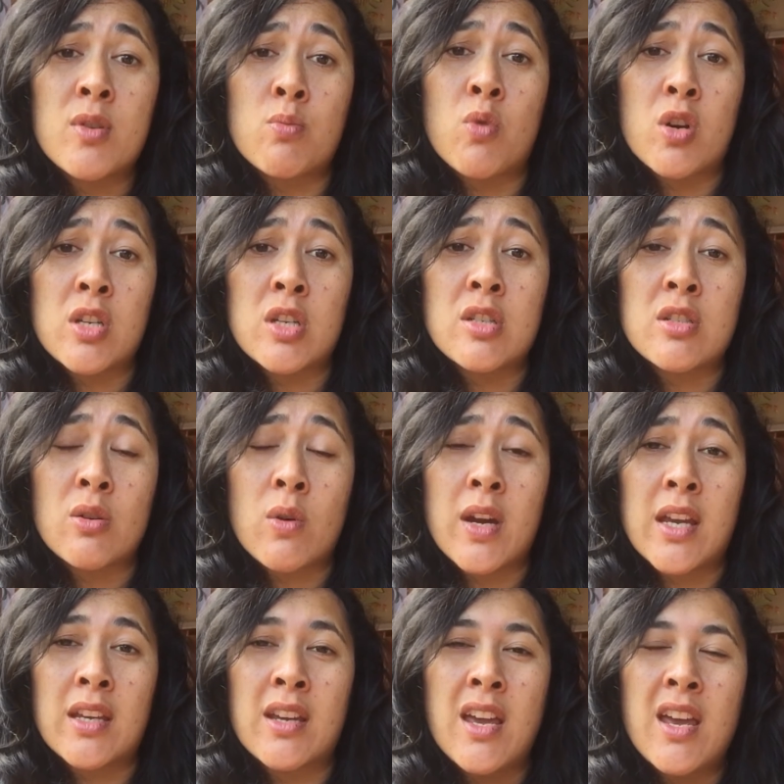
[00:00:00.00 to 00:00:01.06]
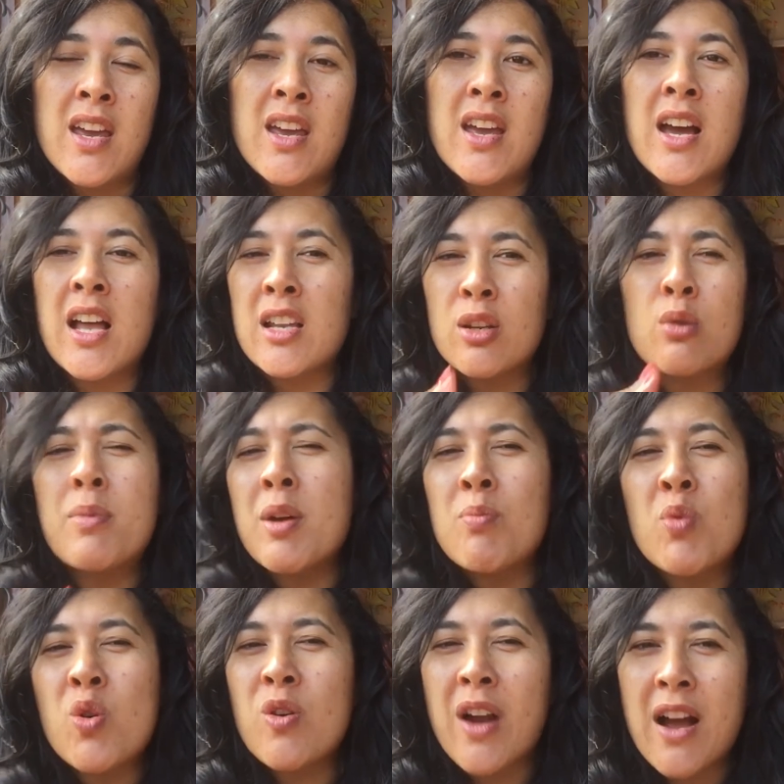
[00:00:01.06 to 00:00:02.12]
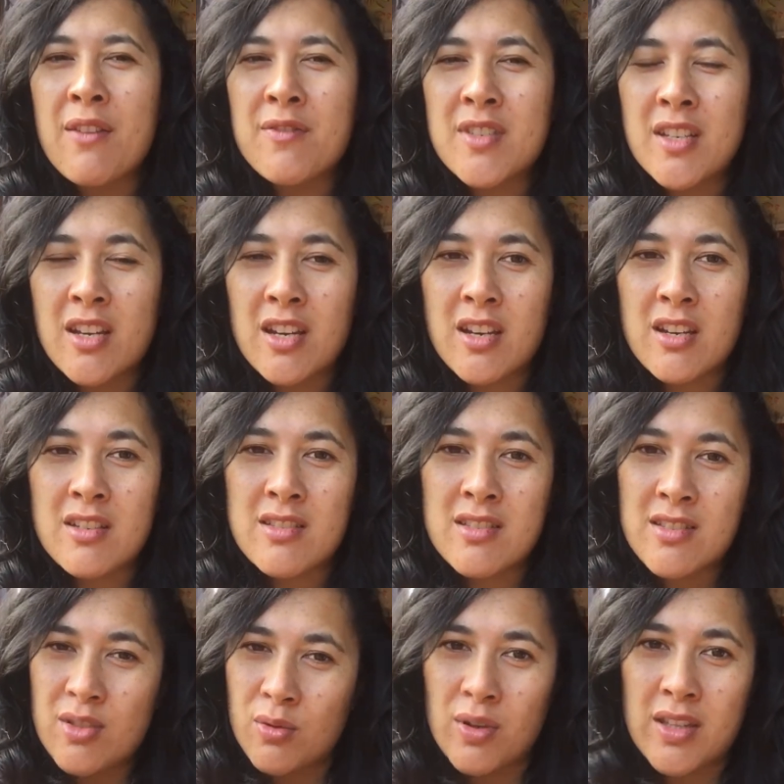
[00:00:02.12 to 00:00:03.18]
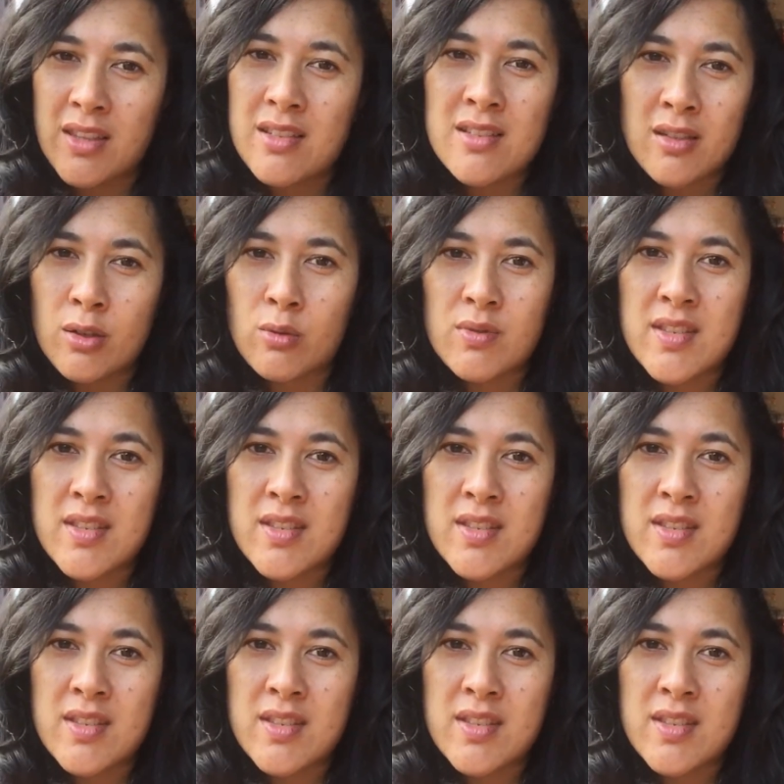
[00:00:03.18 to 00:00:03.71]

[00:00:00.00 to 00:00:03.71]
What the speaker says: in what you're doing a little bit more after doing this little